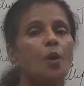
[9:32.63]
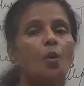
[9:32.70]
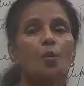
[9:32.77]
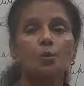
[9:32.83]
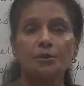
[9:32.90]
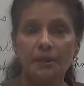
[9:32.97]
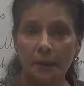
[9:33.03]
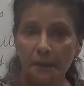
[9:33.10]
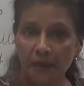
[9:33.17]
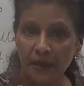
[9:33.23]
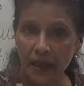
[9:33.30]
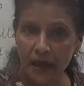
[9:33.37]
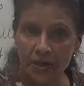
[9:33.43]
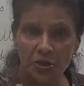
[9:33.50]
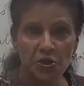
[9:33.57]
Uttar
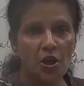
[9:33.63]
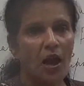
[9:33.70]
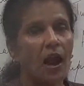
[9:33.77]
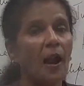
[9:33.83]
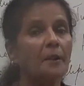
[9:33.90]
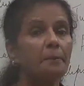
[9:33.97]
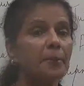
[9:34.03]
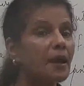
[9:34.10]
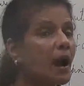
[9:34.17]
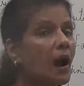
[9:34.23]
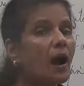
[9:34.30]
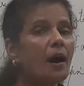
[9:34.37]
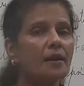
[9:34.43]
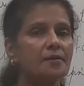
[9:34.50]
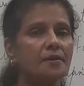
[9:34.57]
Pradesh and
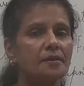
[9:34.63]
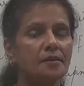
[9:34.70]
Bihar.